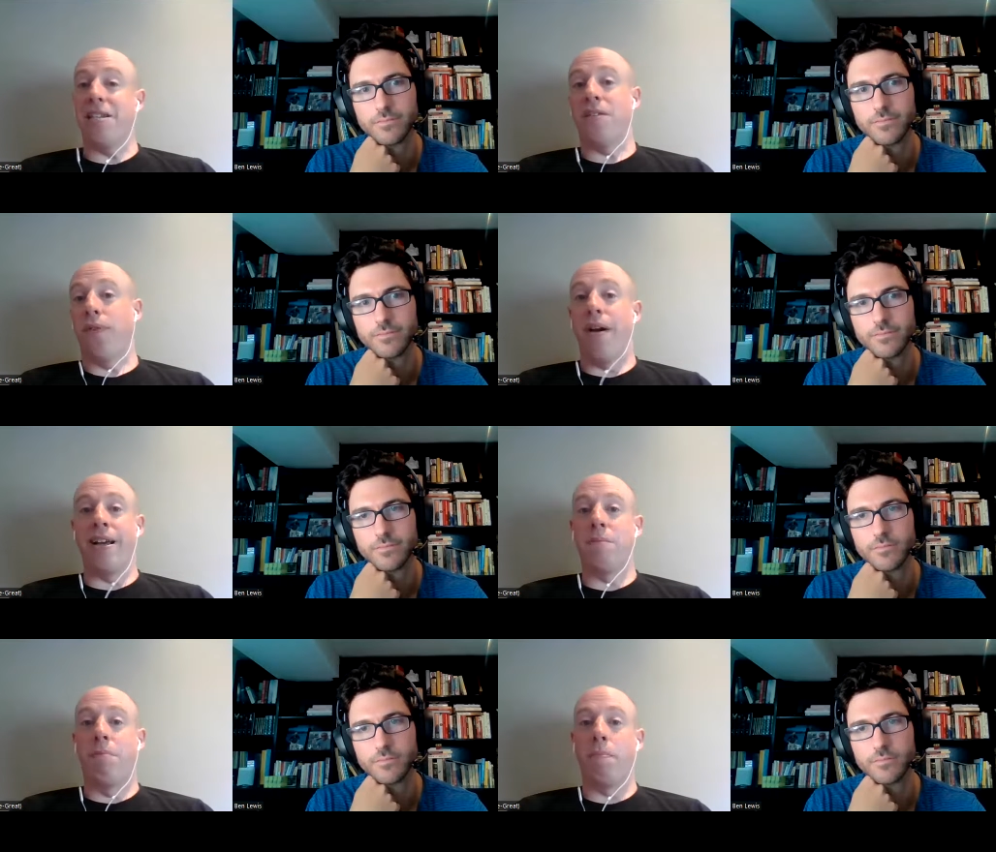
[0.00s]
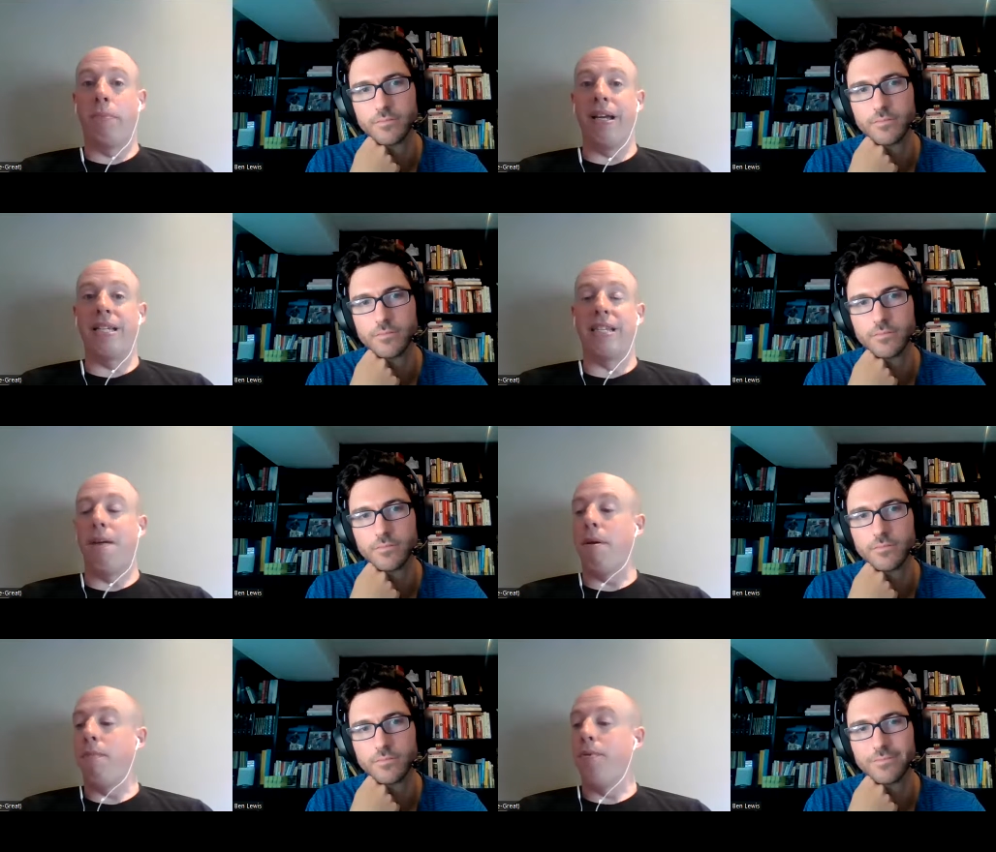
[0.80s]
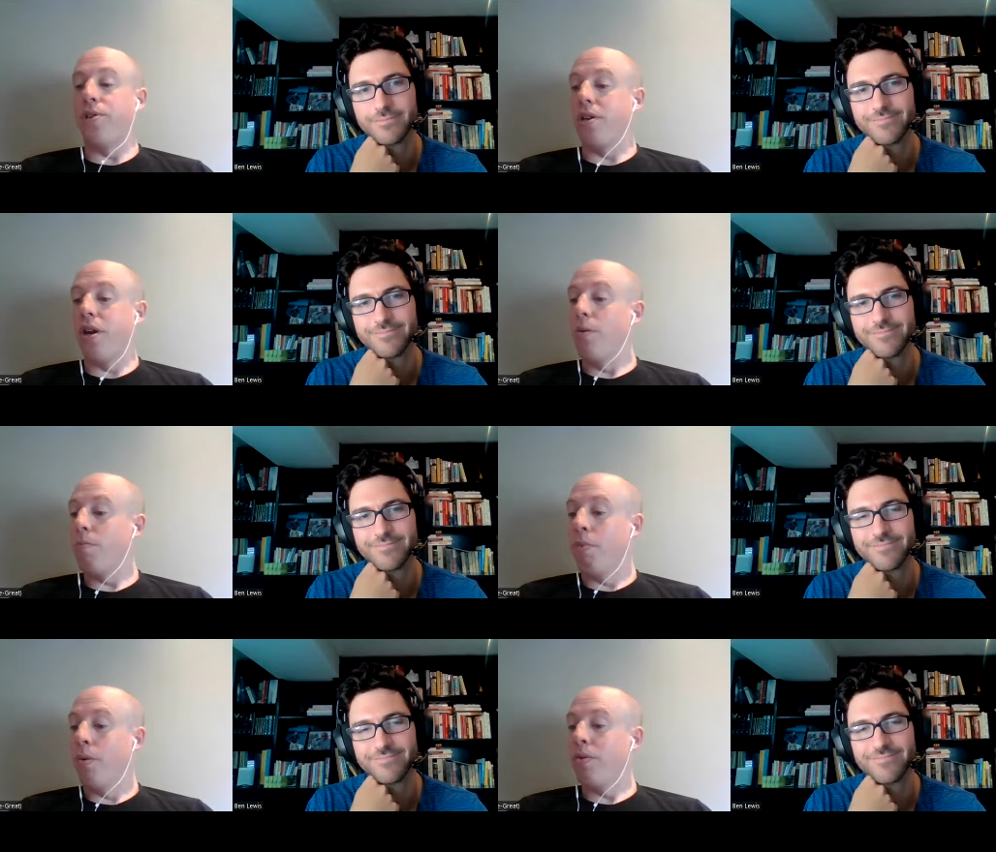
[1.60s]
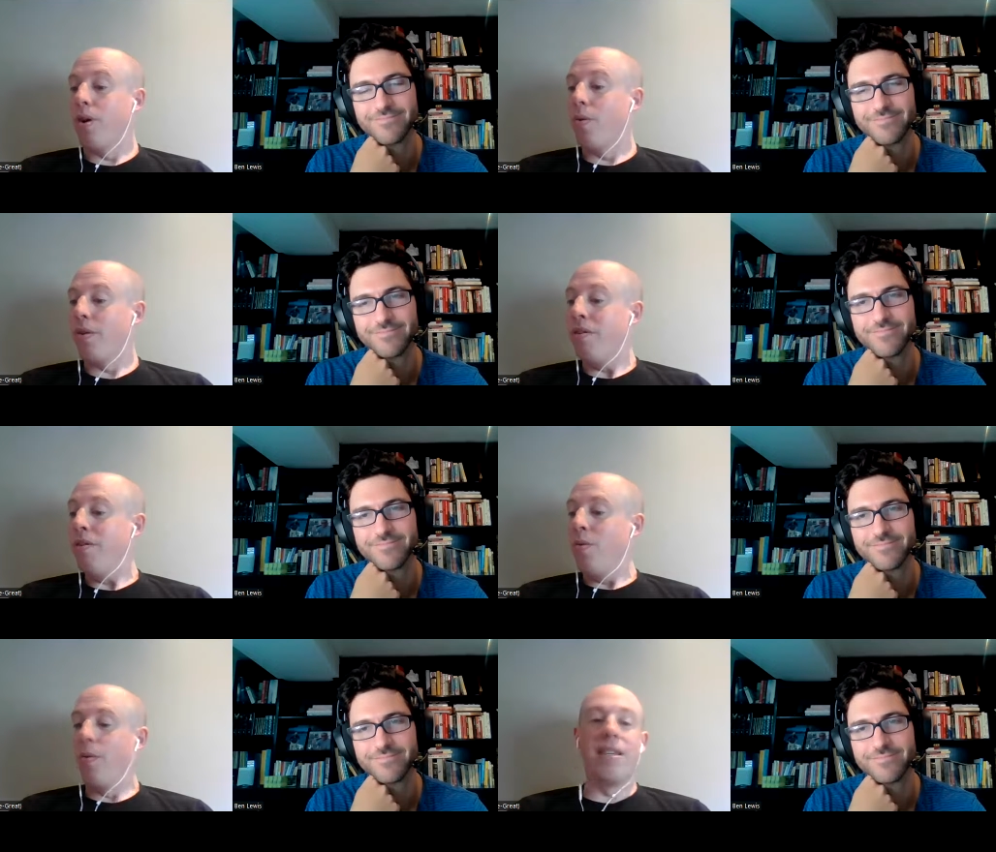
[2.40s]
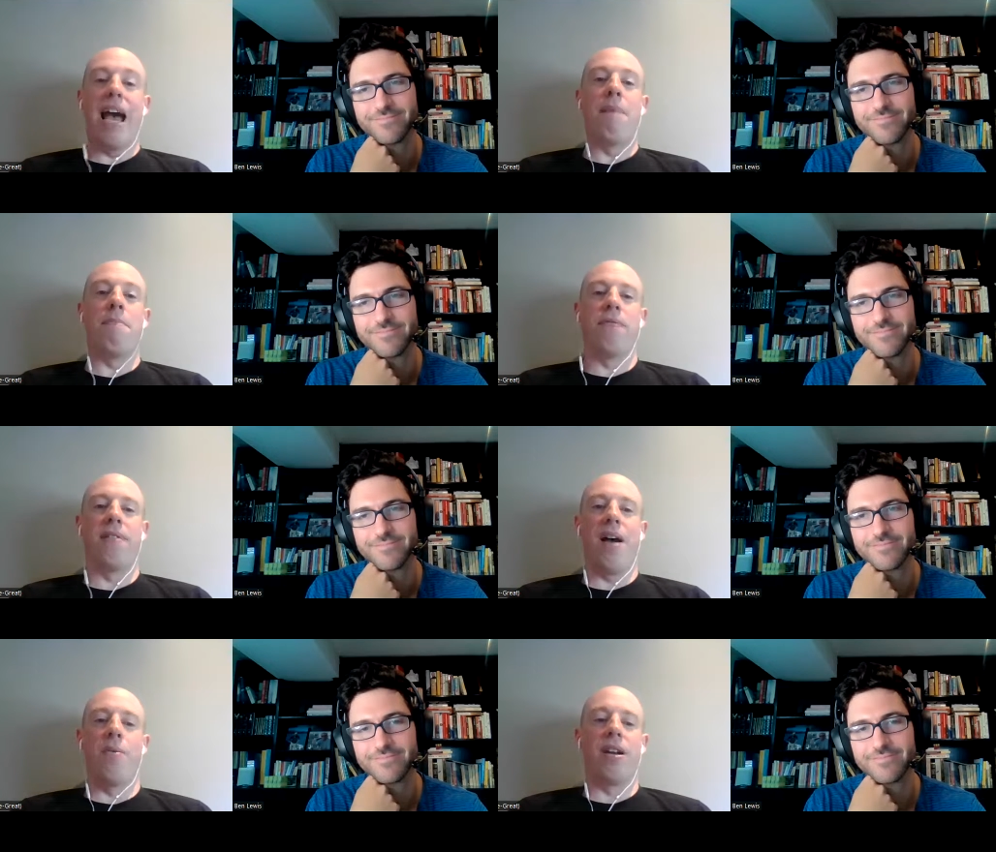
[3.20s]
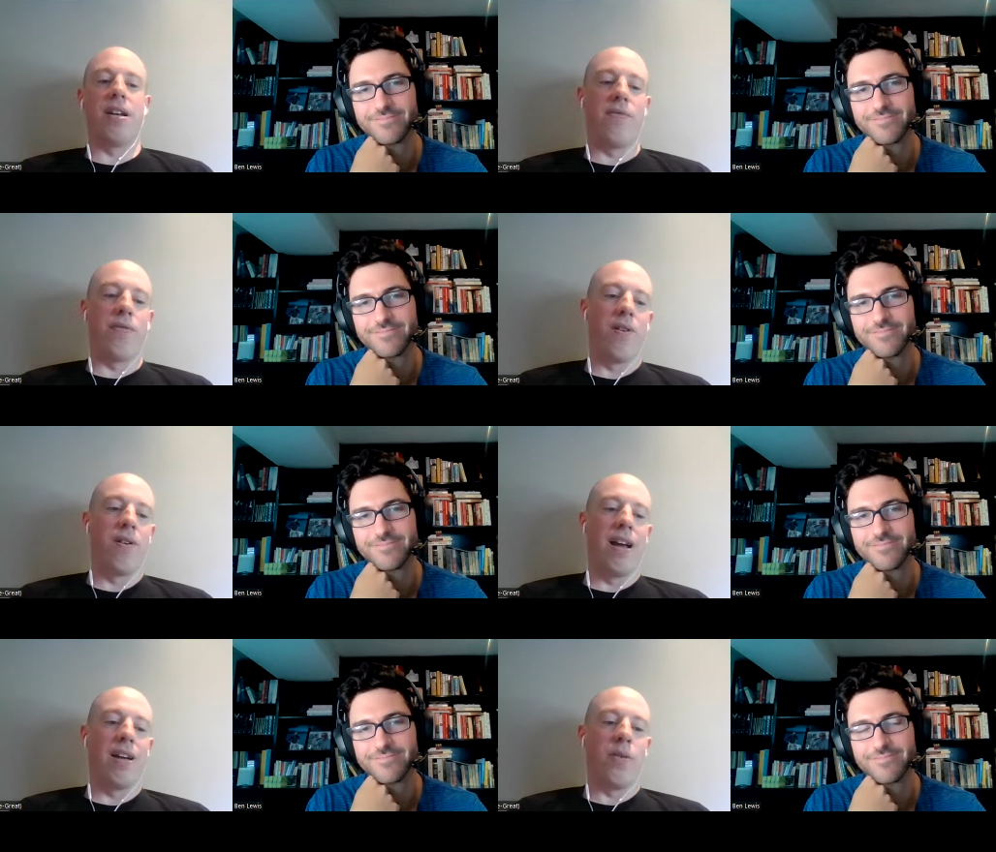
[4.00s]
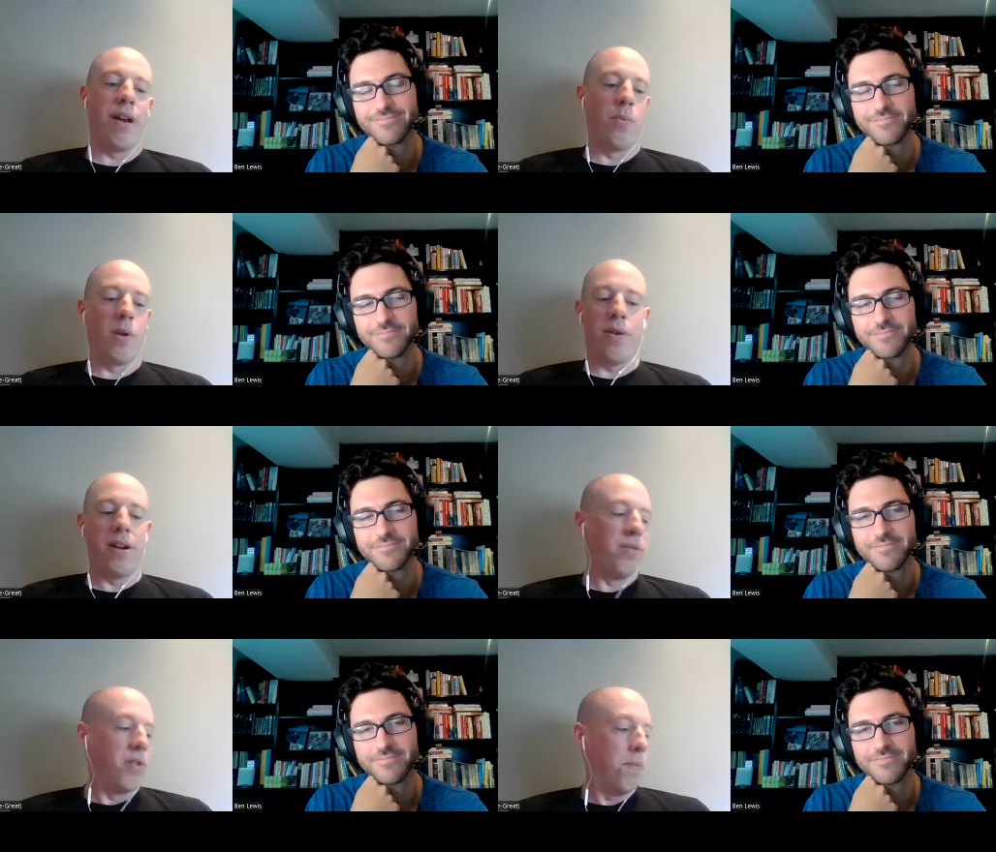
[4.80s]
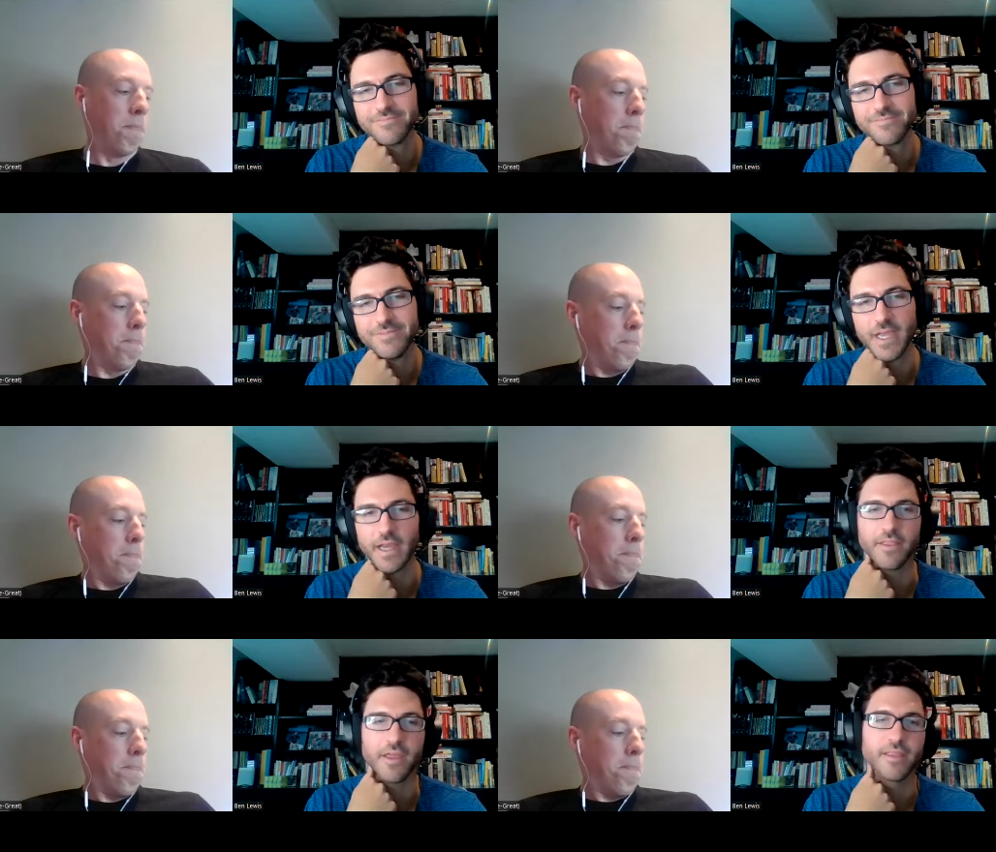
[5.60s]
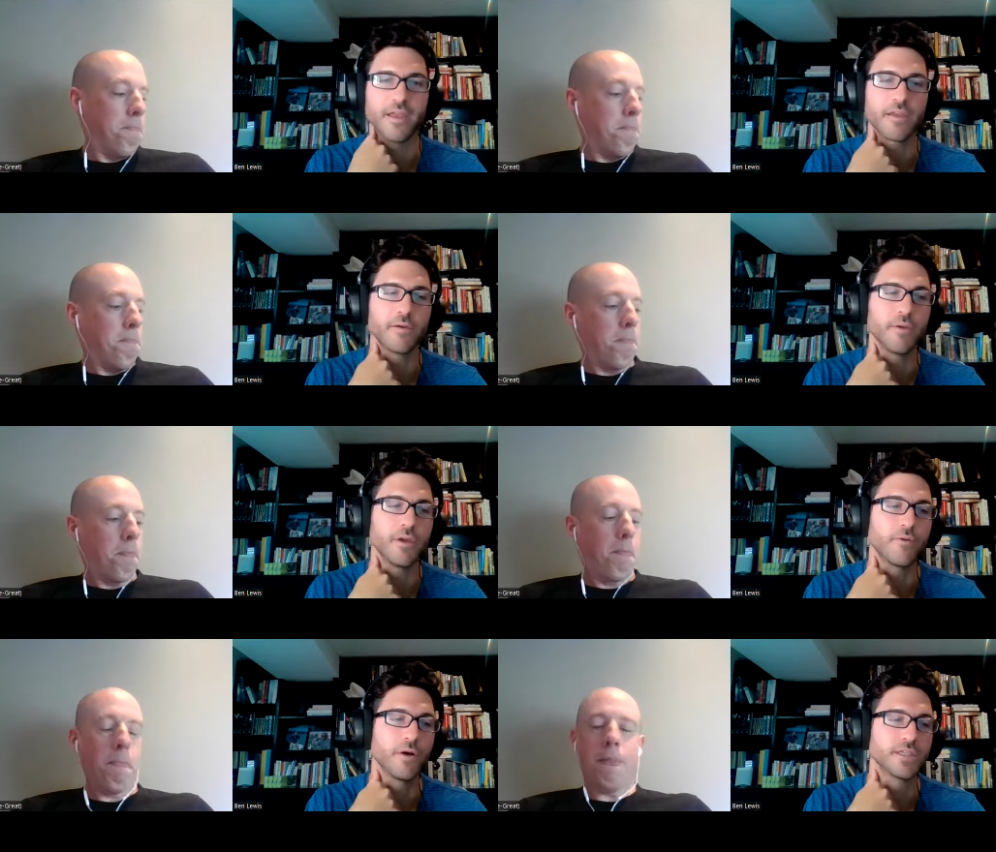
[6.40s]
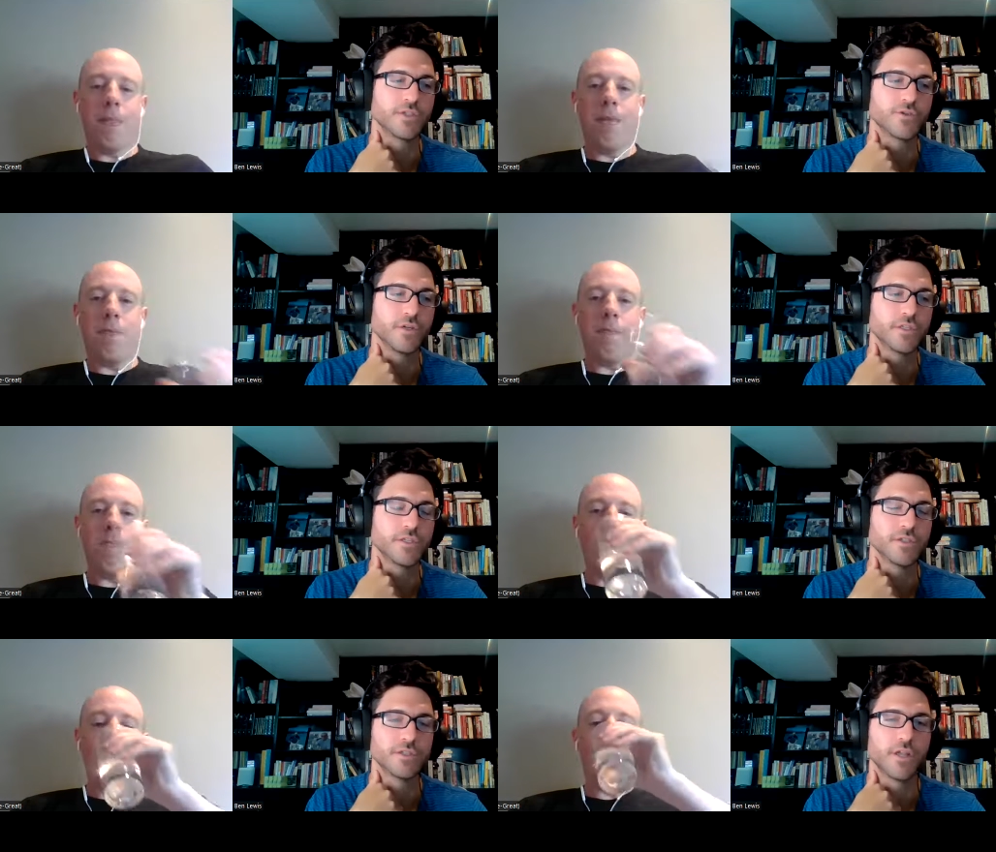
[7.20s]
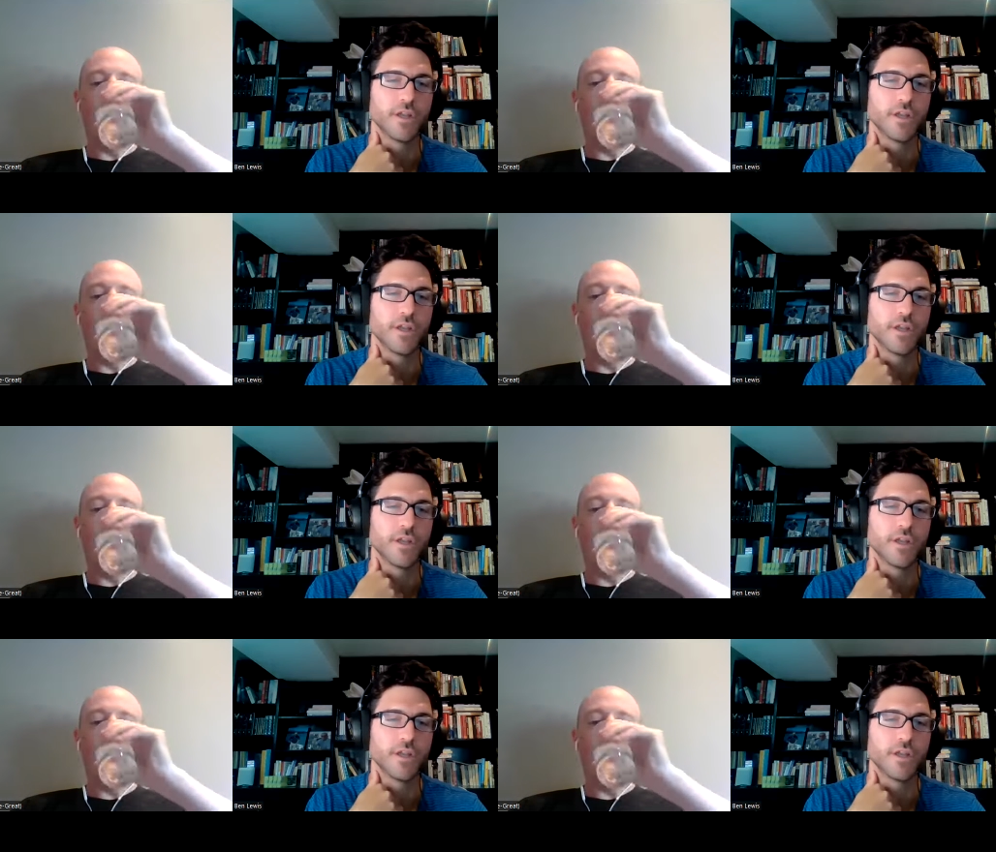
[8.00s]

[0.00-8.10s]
Speaker 1: us for our expert picks uh, maybe we should go both go with with gabby for that one and give her uh, credit where credit's due
Speaker 2: yeah, that that could be a wise choice. And just